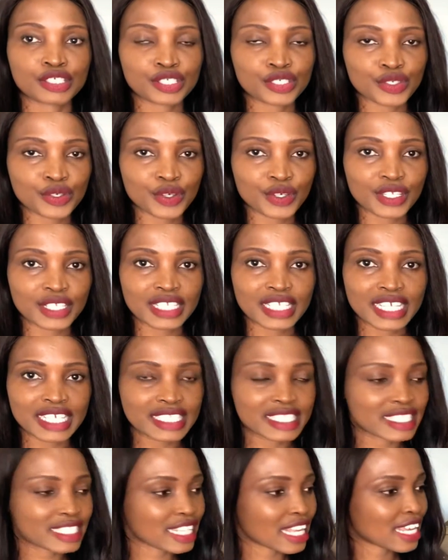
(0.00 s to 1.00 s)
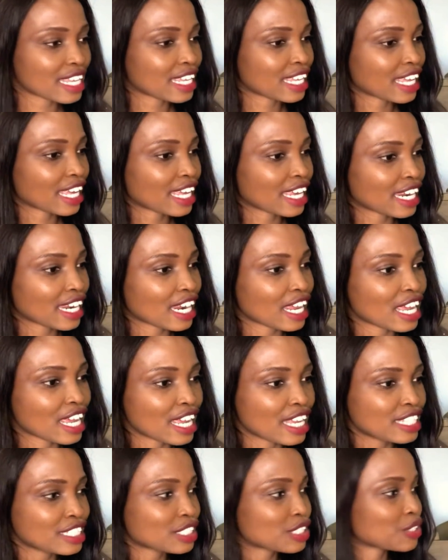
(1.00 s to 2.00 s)
So let's get
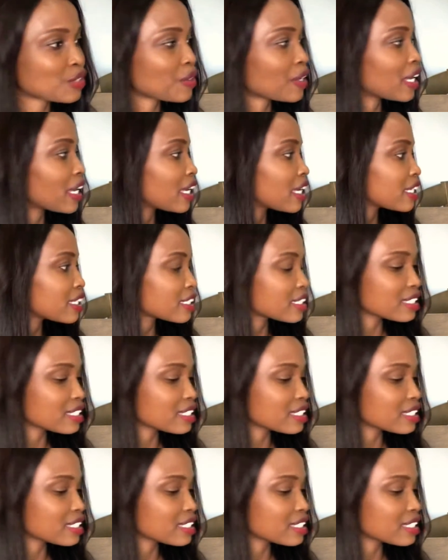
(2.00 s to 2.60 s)
into it.